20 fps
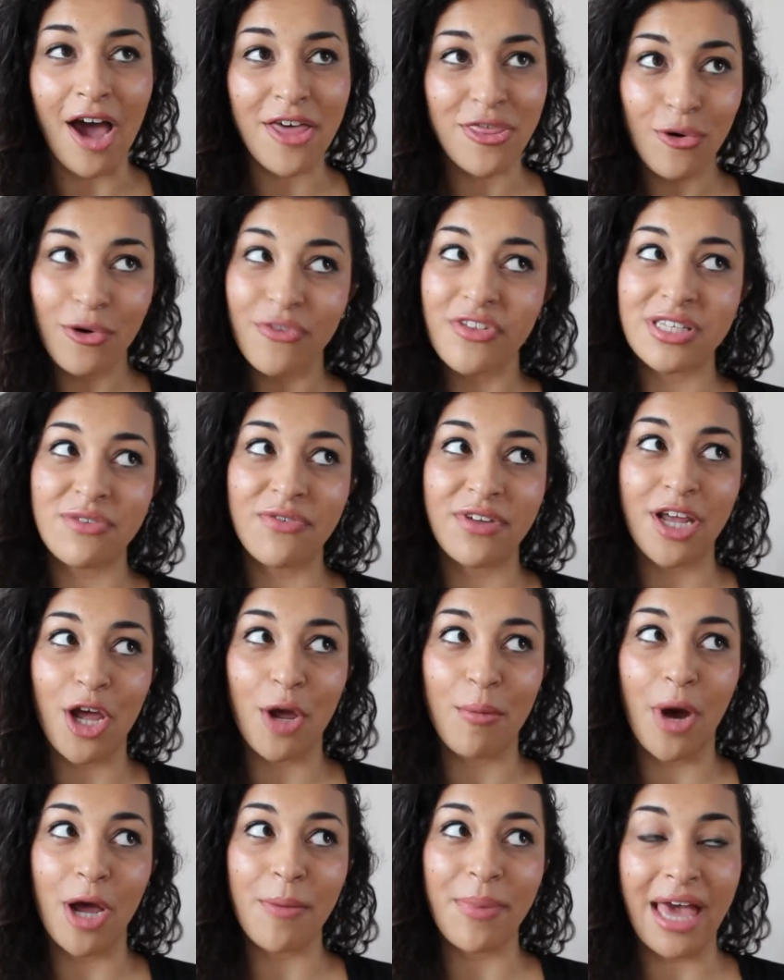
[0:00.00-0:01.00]
I thought this
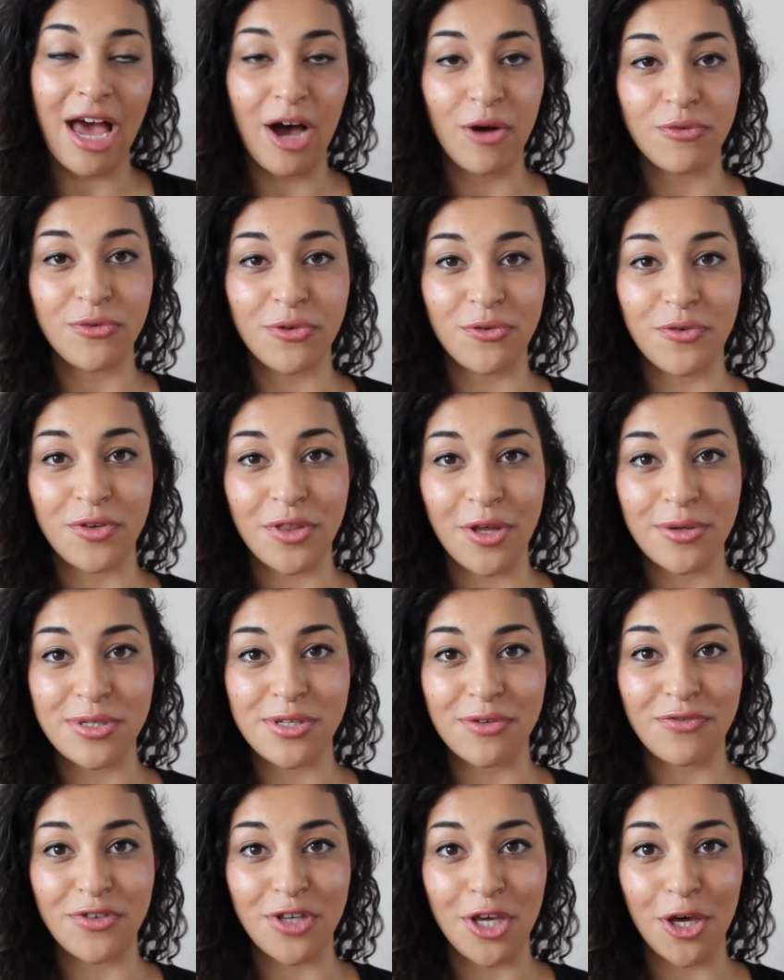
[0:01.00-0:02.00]
video might be helpful for
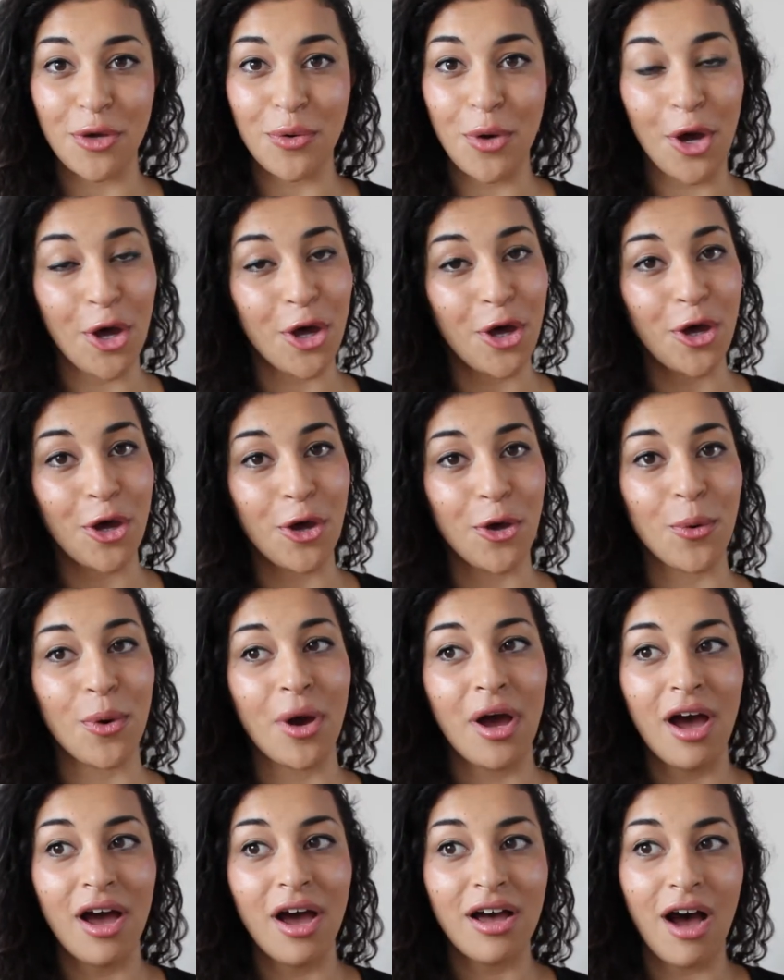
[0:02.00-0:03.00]
those of you who
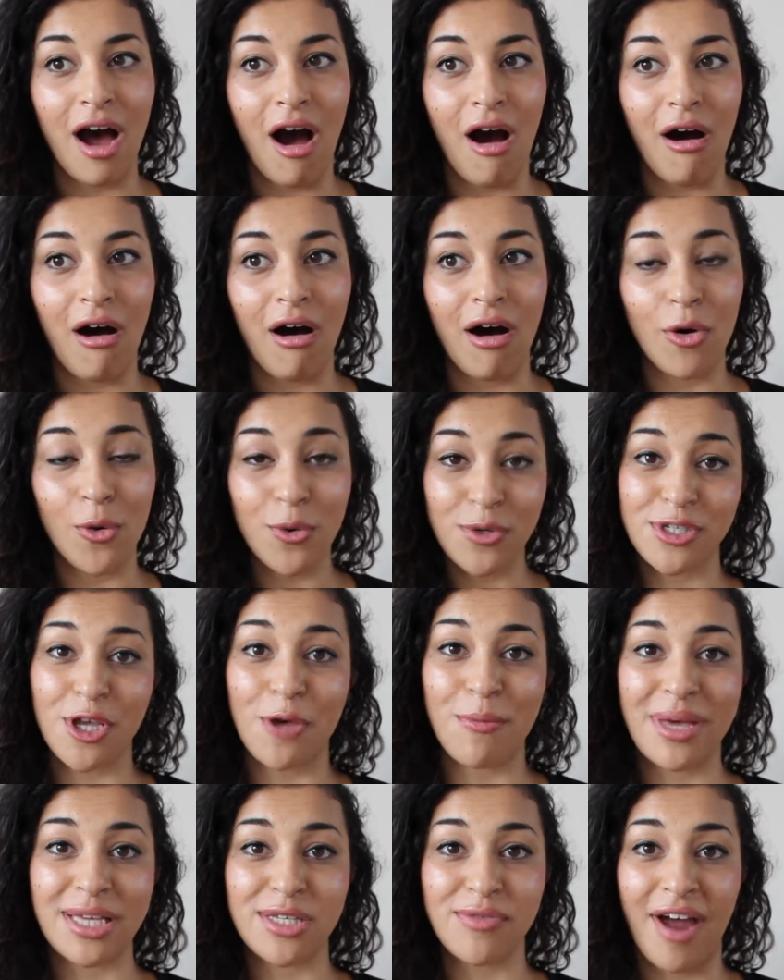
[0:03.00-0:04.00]
are
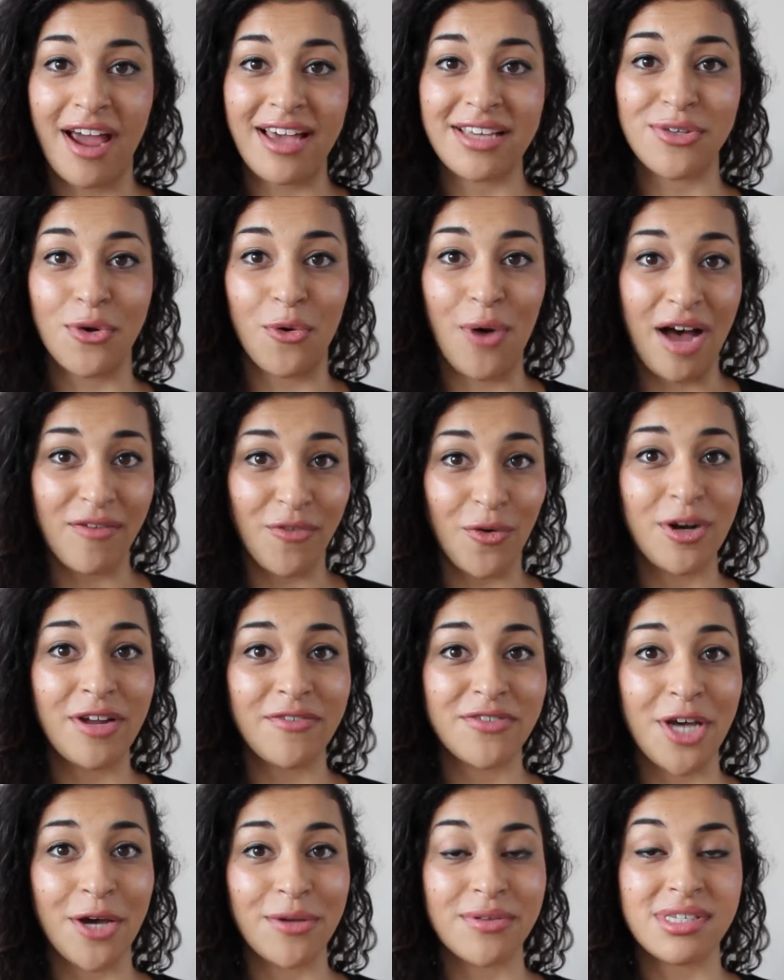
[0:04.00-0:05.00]
also mixed race or have
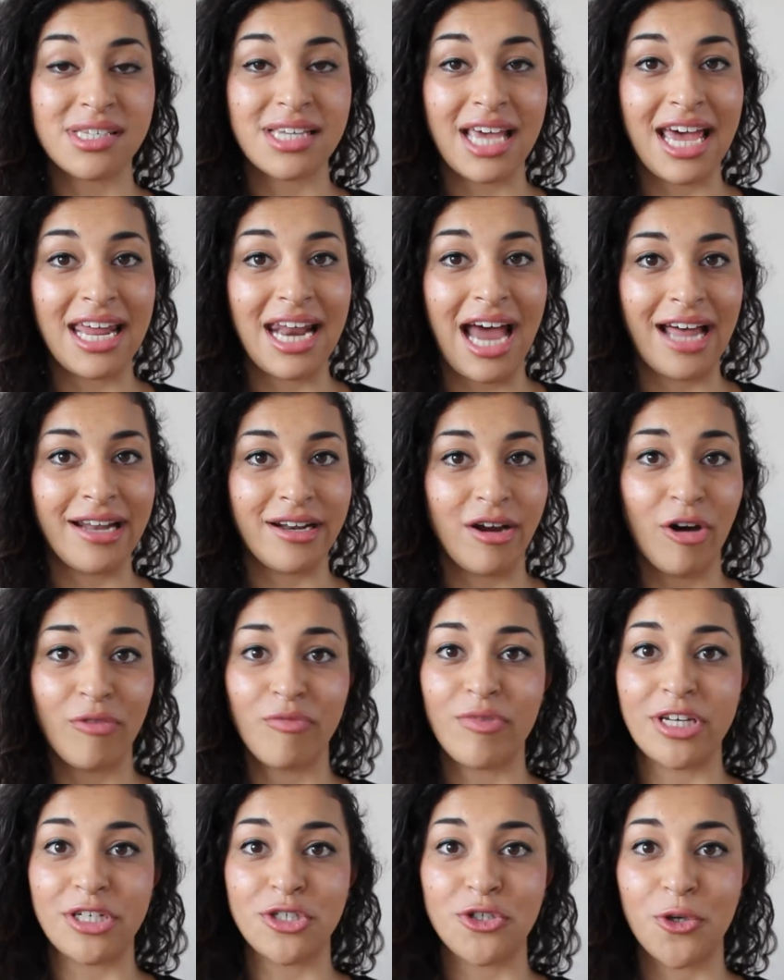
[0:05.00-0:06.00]
olive toned skin and
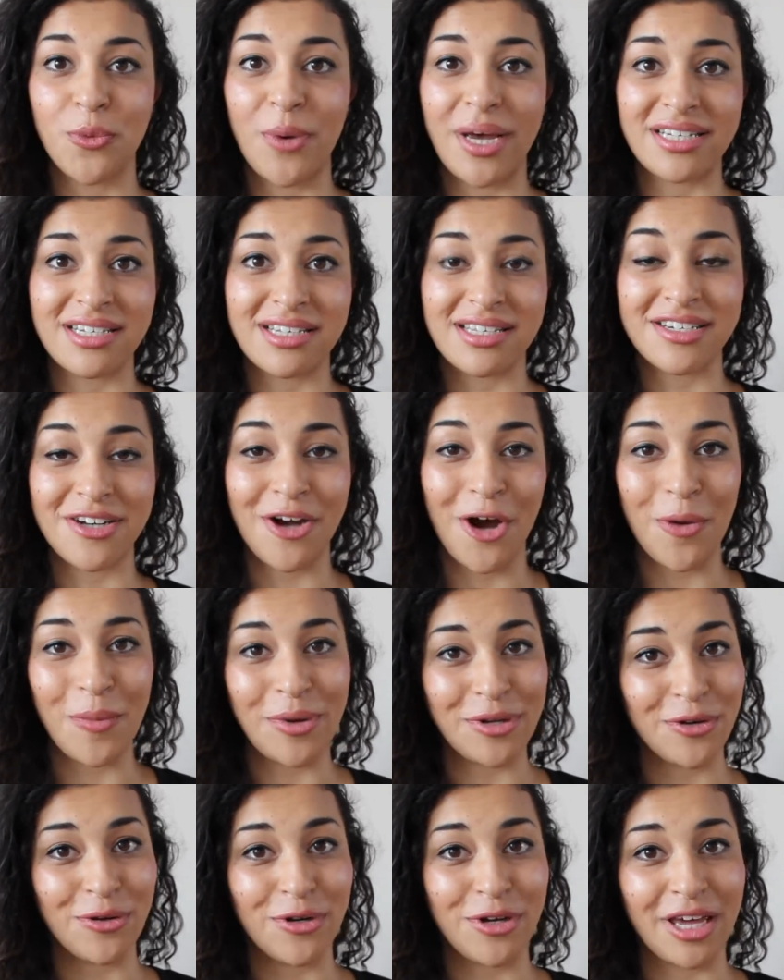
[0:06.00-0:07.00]
aren't really sure where to start
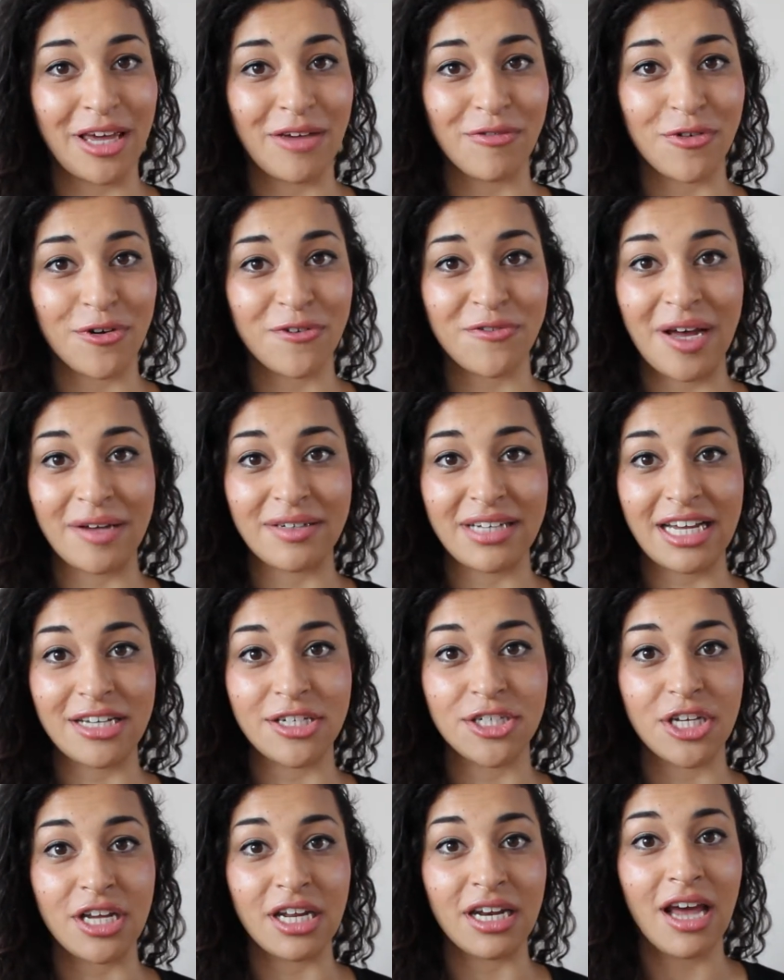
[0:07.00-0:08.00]
when you're looking for a
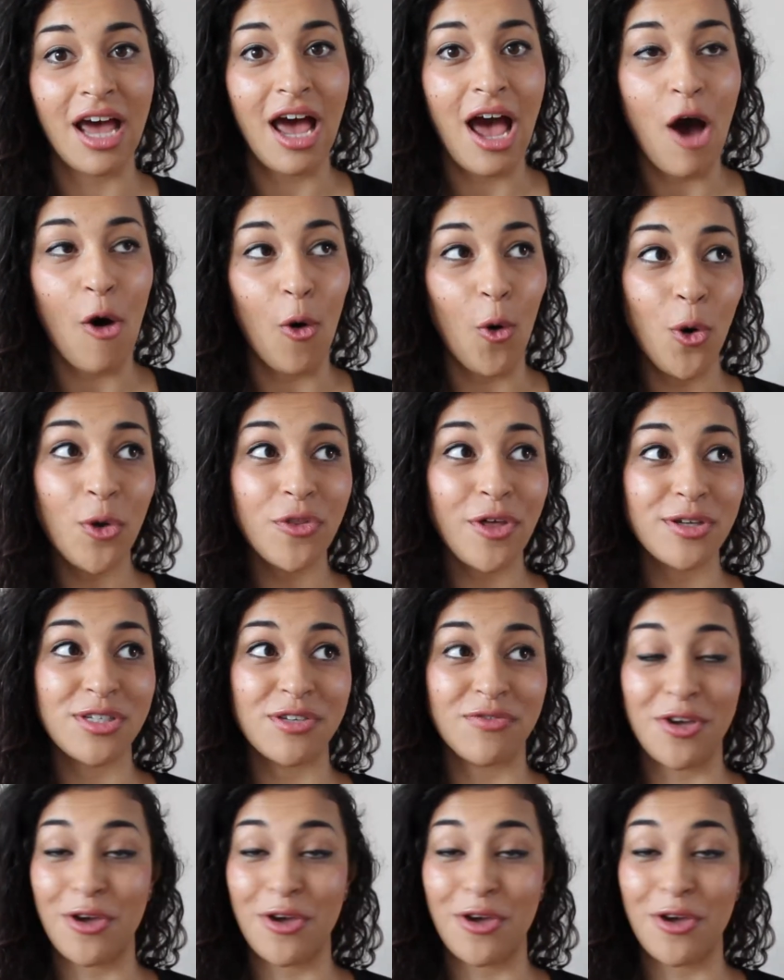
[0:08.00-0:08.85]
foundation, or those of